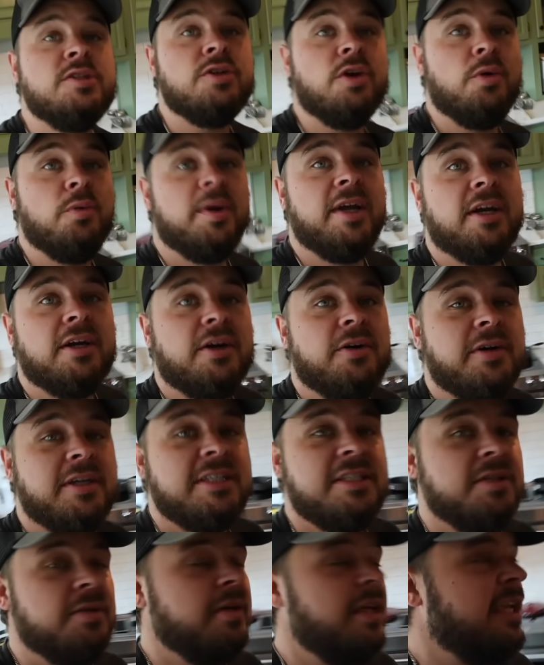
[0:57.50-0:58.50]
So we are
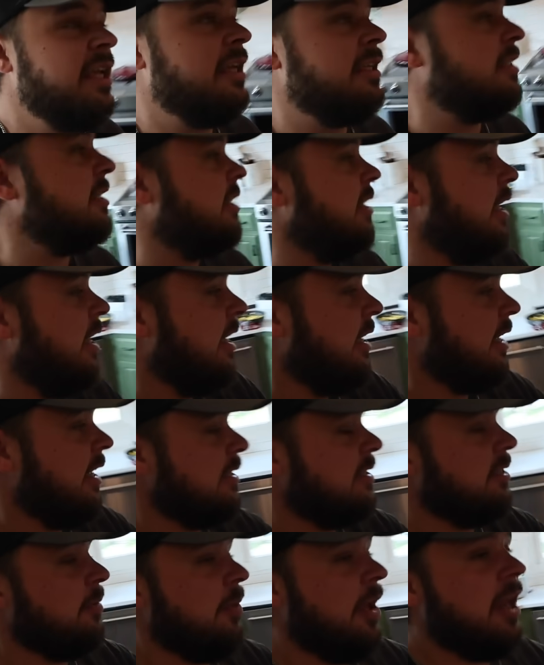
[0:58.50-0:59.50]
going to eat,
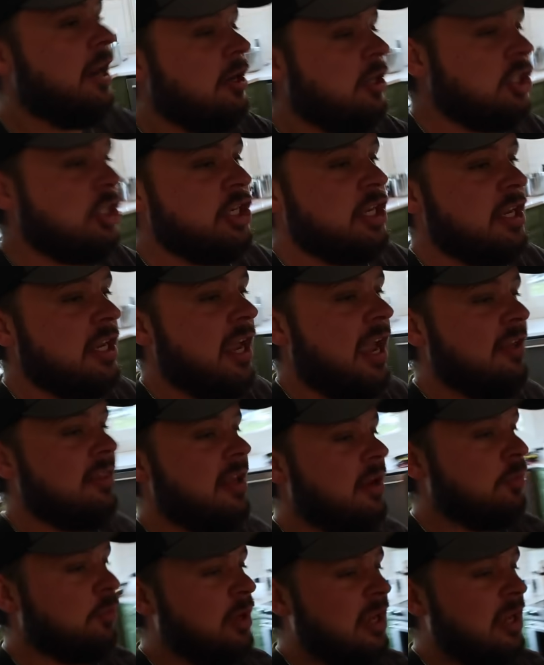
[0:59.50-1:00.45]
get some energy, and then